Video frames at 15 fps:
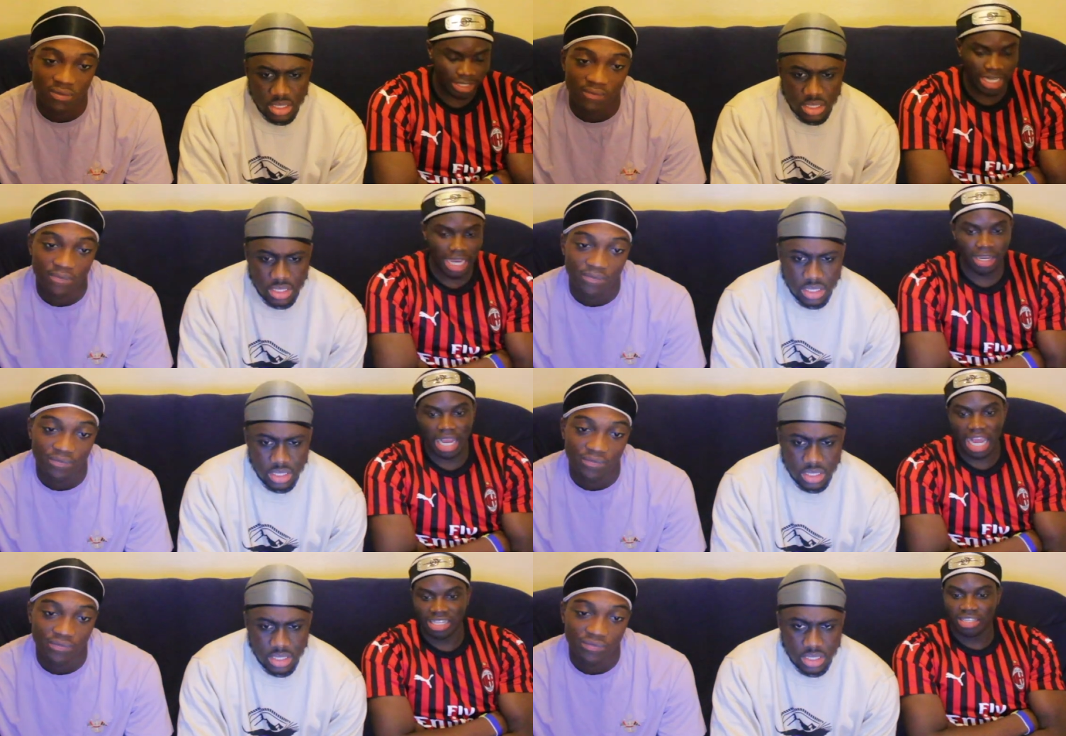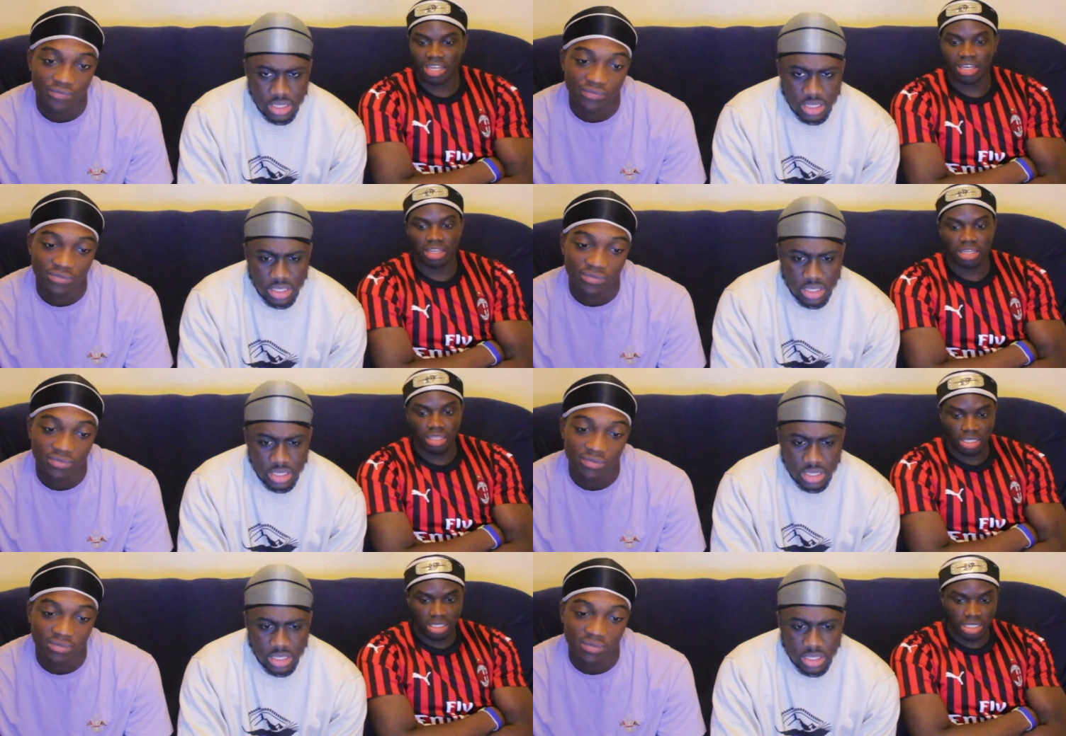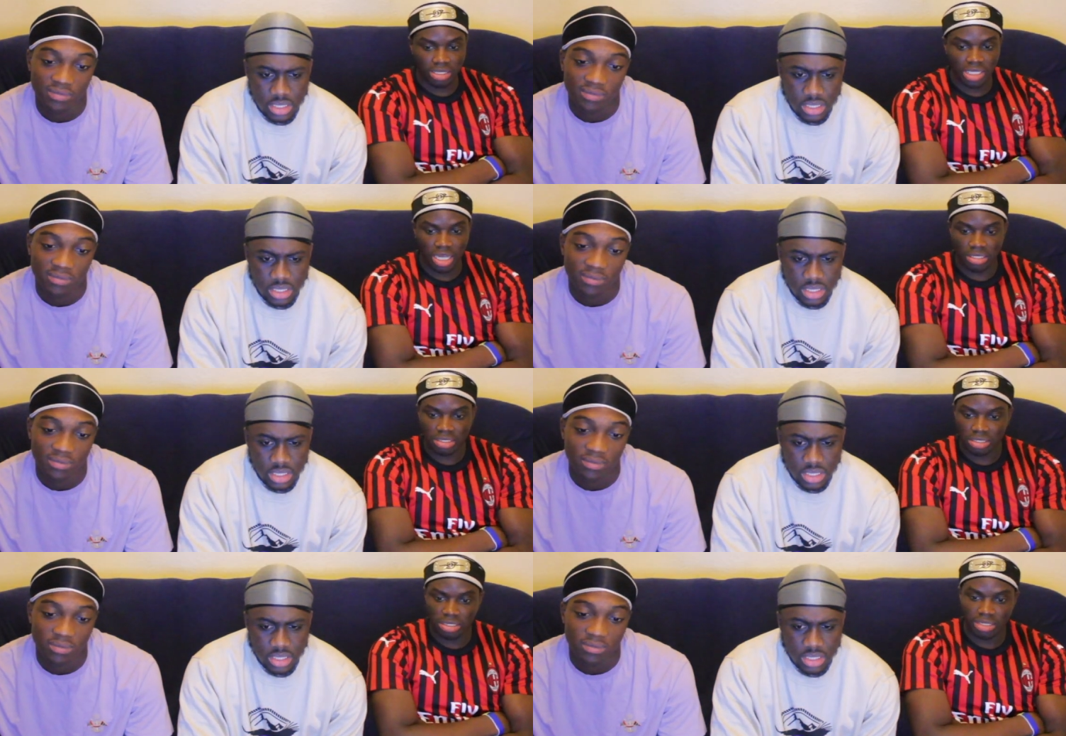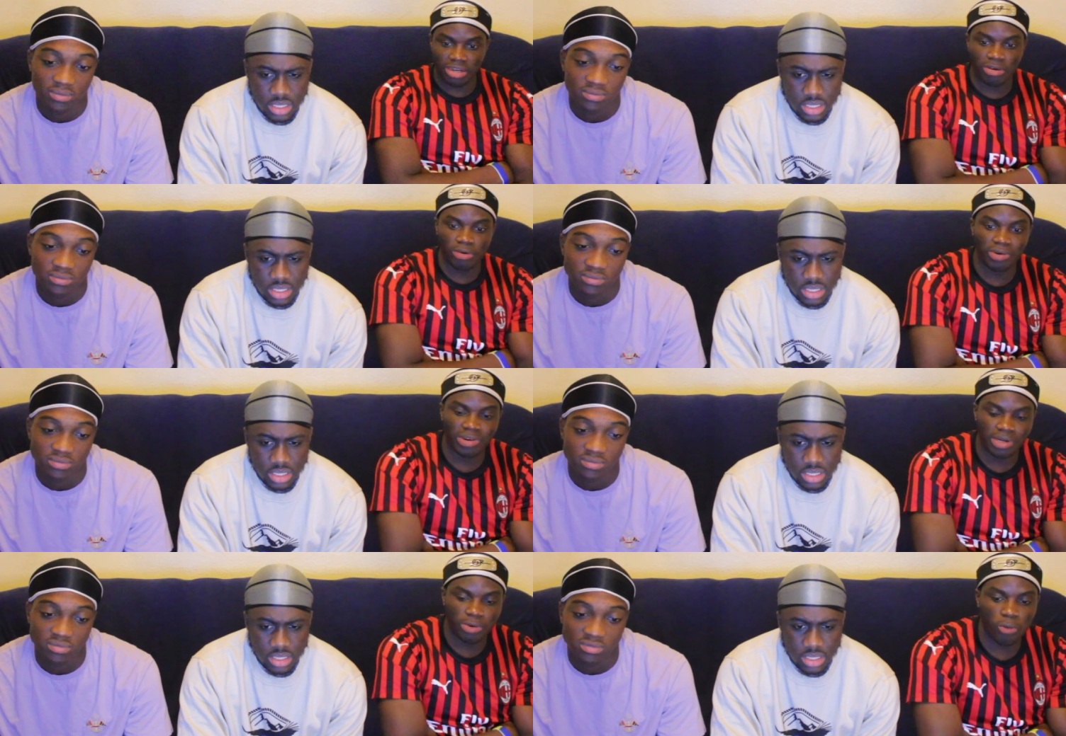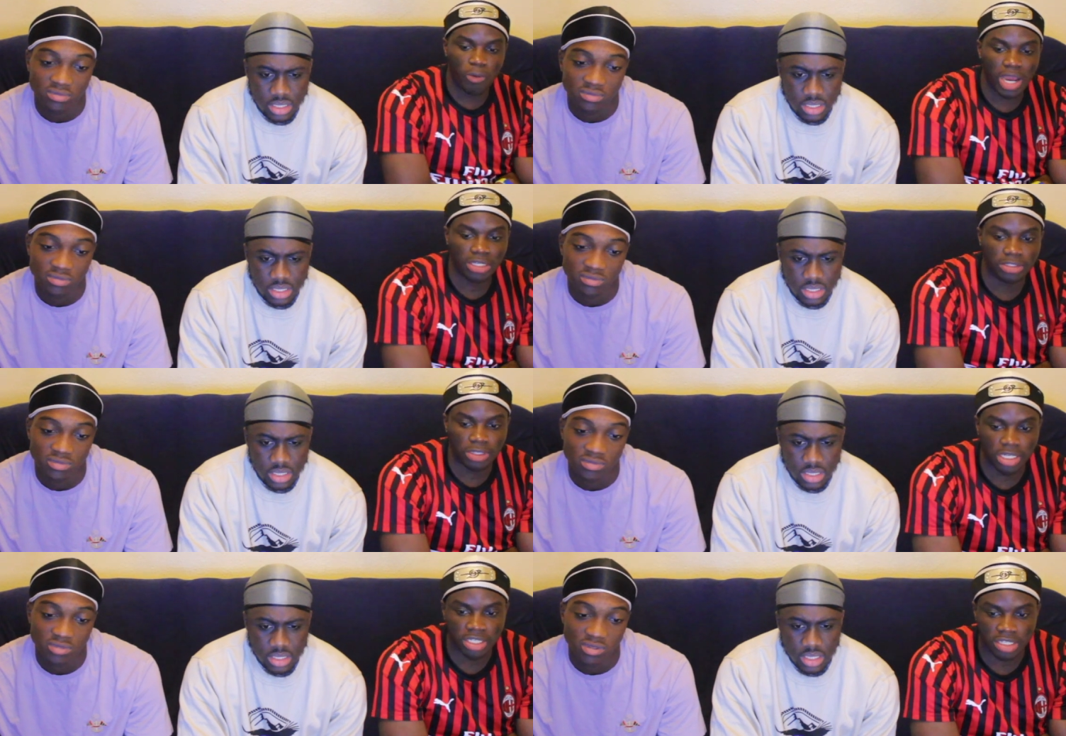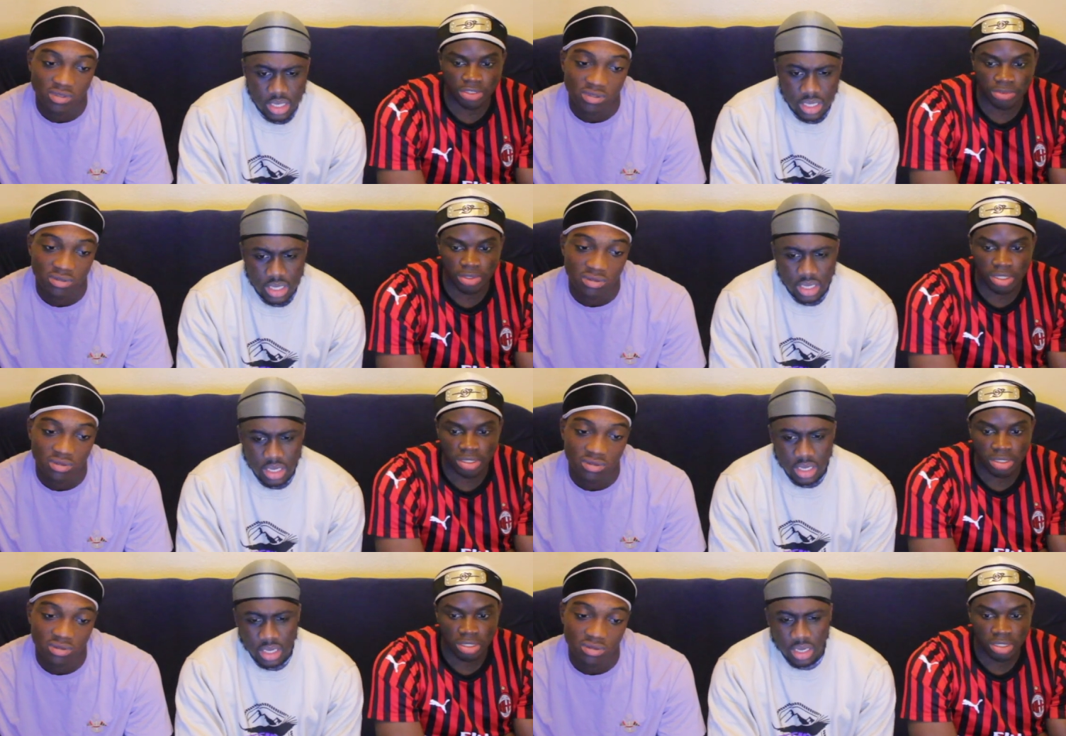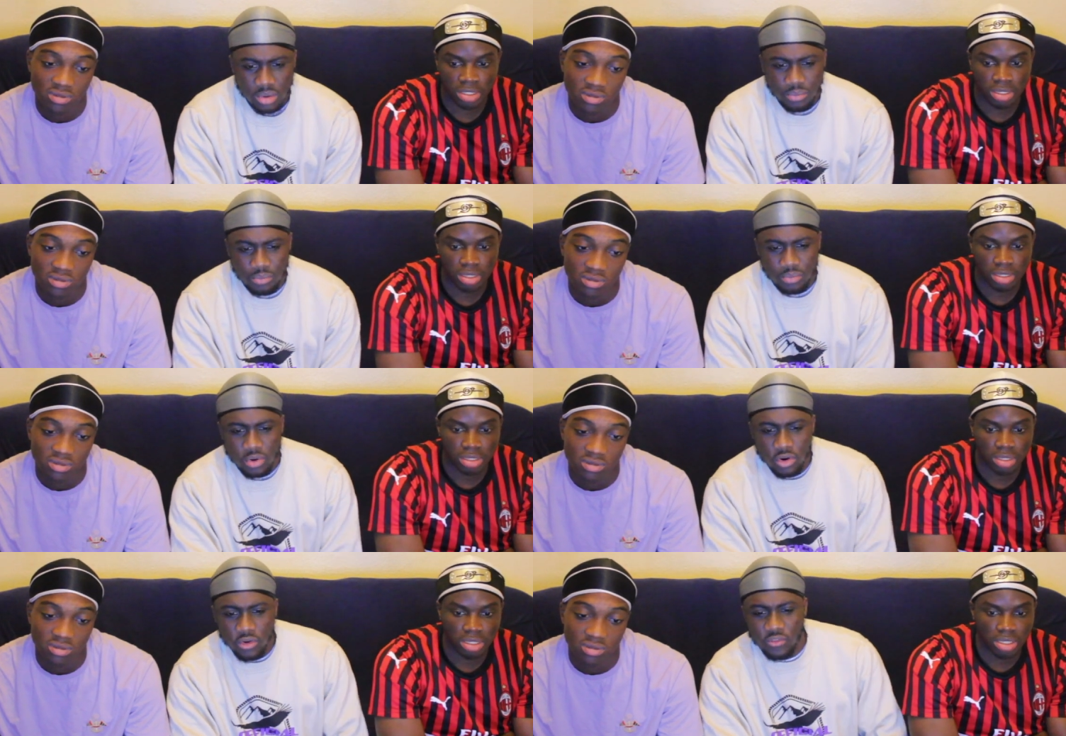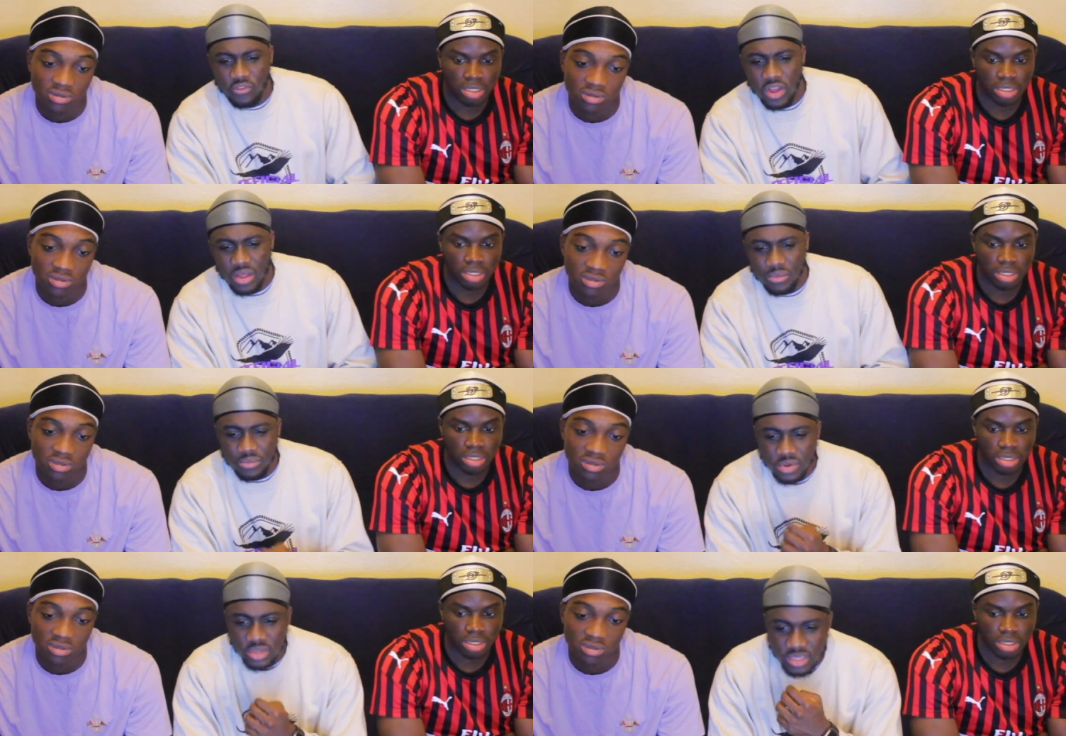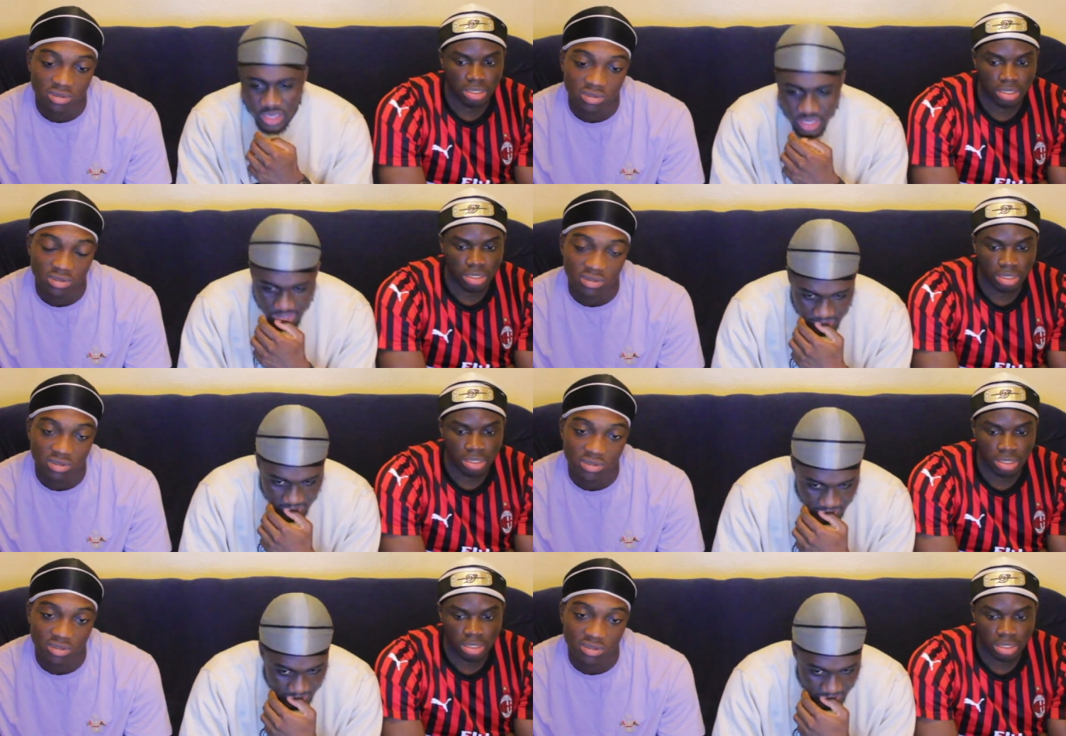Speaker 1: attack, attack, his attacks are very wide range as well. Blue Flame Blizzard.